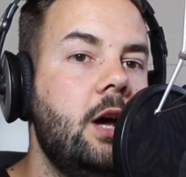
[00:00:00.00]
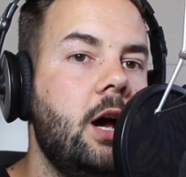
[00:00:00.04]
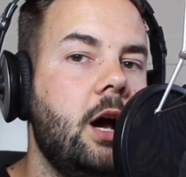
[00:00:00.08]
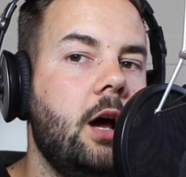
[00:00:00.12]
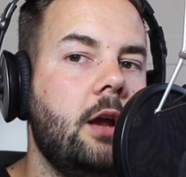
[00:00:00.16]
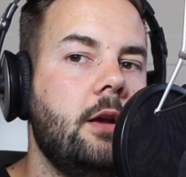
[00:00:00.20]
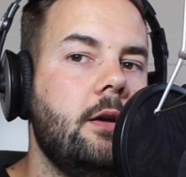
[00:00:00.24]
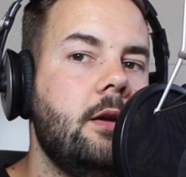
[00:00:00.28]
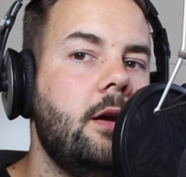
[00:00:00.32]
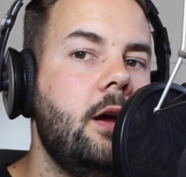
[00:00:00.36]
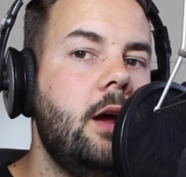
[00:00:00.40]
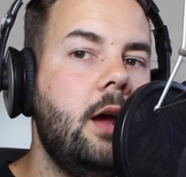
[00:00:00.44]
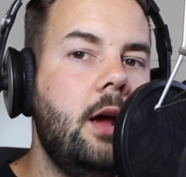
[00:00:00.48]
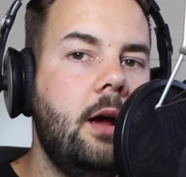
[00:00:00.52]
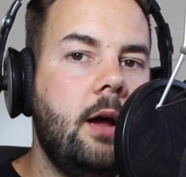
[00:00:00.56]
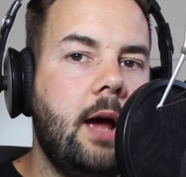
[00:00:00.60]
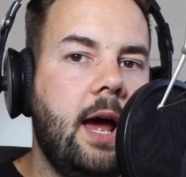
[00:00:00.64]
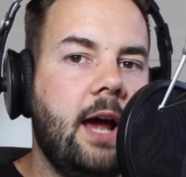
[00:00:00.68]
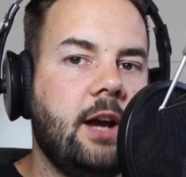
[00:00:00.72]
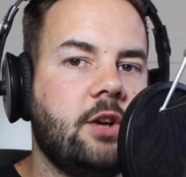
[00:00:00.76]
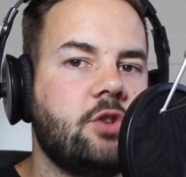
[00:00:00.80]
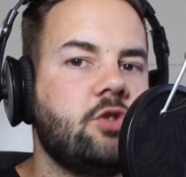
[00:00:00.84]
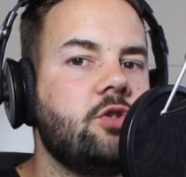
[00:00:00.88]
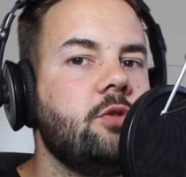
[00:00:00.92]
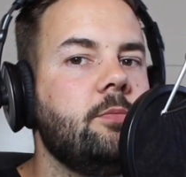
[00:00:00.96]
and
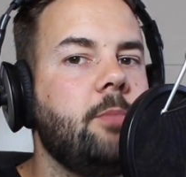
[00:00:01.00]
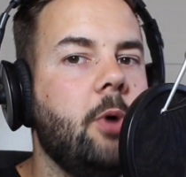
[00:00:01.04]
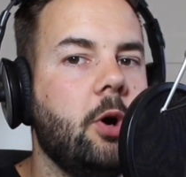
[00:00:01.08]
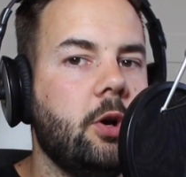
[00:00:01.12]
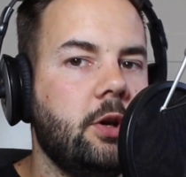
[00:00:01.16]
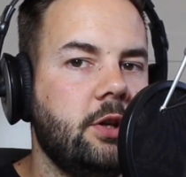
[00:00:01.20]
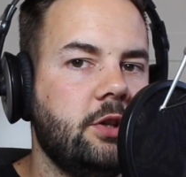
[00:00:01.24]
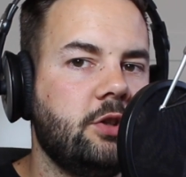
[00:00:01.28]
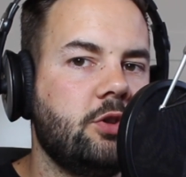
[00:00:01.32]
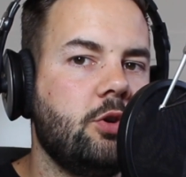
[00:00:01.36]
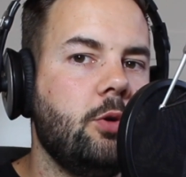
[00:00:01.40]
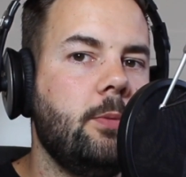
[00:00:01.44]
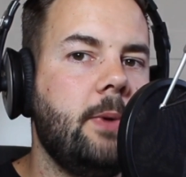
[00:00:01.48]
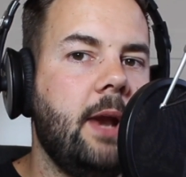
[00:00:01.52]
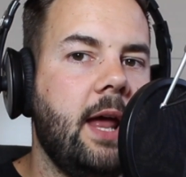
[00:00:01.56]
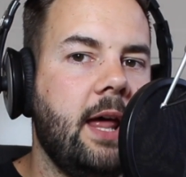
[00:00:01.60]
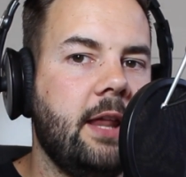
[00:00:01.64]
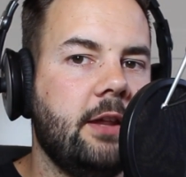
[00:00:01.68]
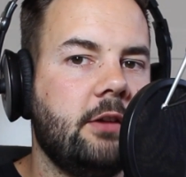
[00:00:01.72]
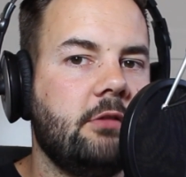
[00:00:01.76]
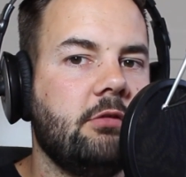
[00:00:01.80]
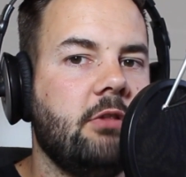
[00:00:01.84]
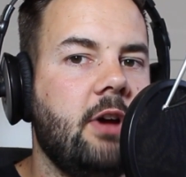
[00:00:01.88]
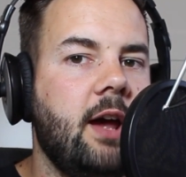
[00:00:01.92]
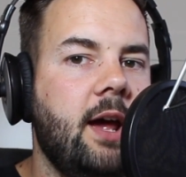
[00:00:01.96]
extra bodies coming out of
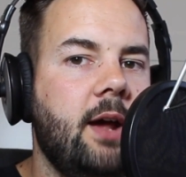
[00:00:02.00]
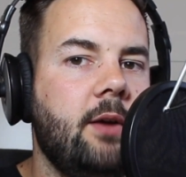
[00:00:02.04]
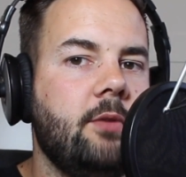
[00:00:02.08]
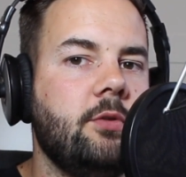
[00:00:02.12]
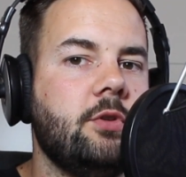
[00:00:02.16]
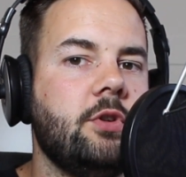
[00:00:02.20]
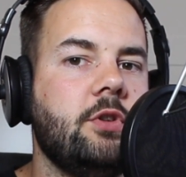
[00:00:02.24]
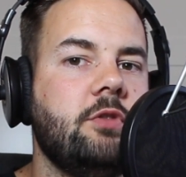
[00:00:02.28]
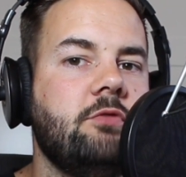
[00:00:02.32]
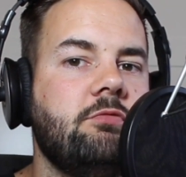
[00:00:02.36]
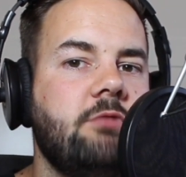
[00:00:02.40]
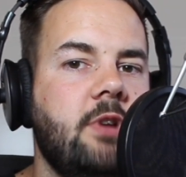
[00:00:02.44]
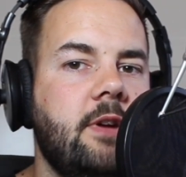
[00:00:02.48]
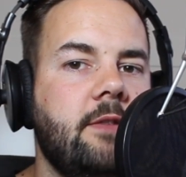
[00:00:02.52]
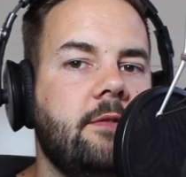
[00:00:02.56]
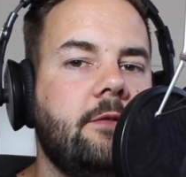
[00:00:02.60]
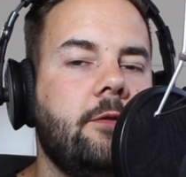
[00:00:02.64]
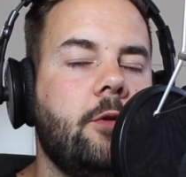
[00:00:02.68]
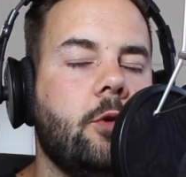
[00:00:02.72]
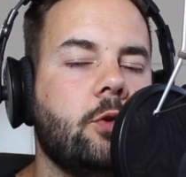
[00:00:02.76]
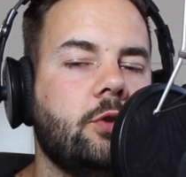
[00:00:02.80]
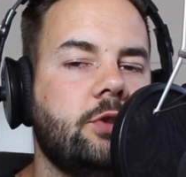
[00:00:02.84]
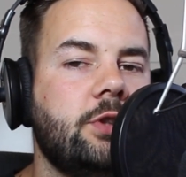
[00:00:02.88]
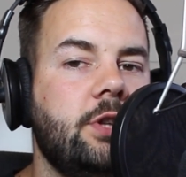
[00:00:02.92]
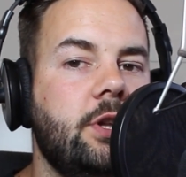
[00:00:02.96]
the ground and
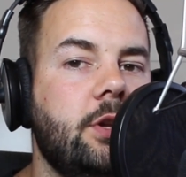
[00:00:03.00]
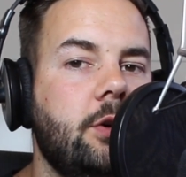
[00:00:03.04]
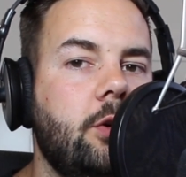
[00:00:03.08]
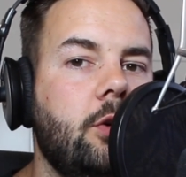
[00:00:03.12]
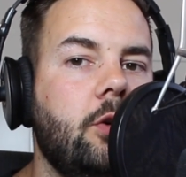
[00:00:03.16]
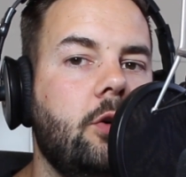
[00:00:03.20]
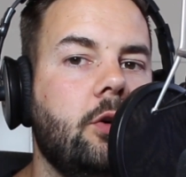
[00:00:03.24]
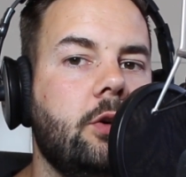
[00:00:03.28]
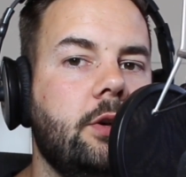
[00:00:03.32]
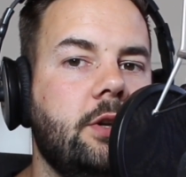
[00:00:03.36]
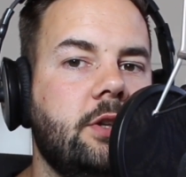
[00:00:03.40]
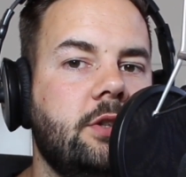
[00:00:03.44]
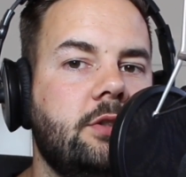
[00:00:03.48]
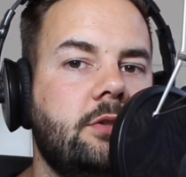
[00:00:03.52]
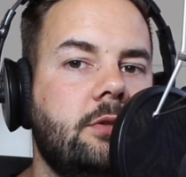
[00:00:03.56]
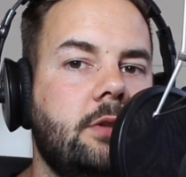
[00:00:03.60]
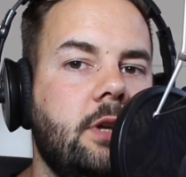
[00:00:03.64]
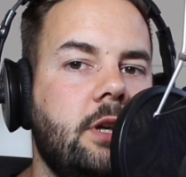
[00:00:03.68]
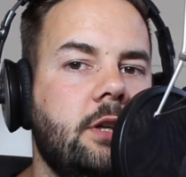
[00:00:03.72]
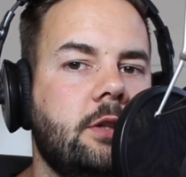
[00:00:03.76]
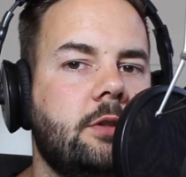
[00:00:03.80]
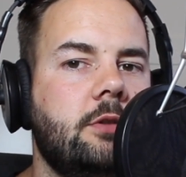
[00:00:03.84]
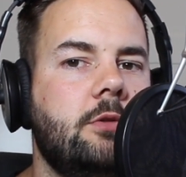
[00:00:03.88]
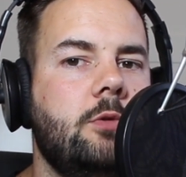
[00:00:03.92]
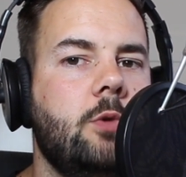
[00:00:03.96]
reinforcing the horde.
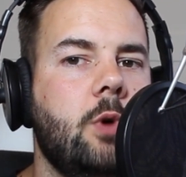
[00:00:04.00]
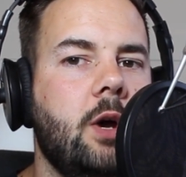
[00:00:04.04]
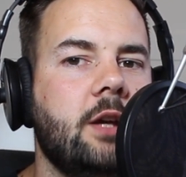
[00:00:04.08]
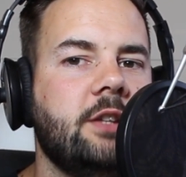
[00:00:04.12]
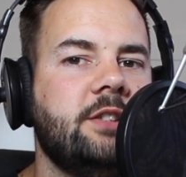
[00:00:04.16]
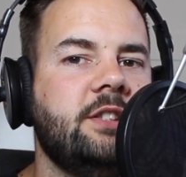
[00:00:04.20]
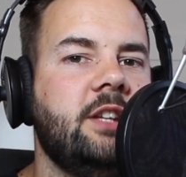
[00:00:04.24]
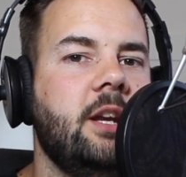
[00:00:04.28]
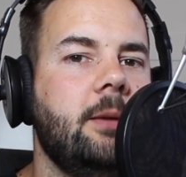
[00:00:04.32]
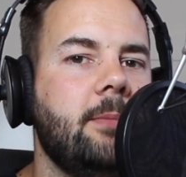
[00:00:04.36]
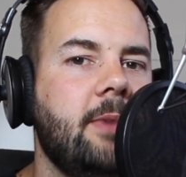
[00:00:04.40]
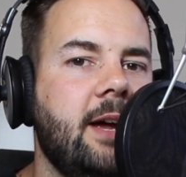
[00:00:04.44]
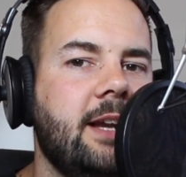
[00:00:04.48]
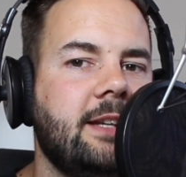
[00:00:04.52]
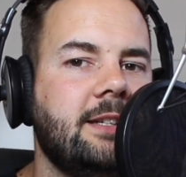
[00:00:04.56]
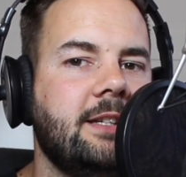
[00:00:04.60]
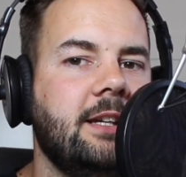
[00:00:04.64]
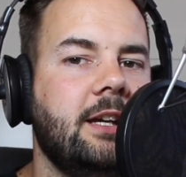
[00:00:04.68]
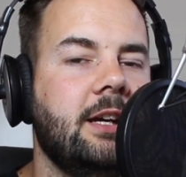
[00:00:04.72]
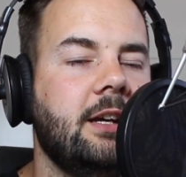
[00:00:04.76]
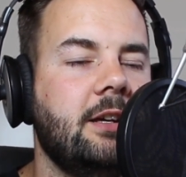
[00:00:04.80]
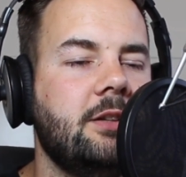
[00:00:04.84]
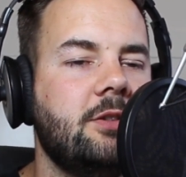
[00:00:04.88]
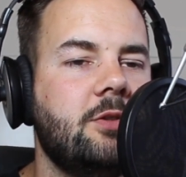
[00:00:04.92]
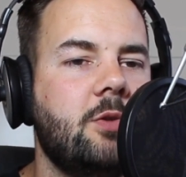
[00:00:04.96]
It's quite
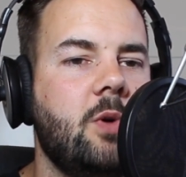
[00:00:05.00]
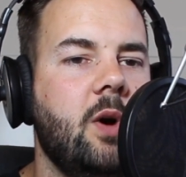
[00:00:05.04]
cinematic, it's